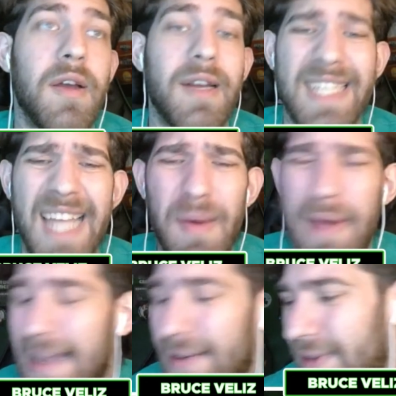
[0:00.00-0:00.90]
Because that will
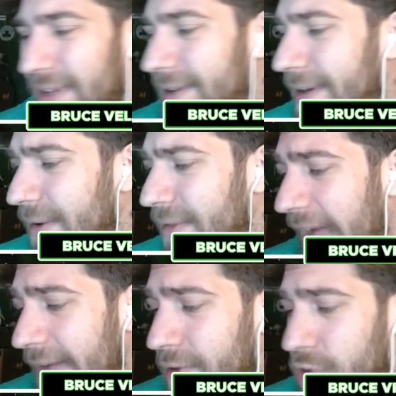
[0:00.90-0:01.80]
at least, you know, live in the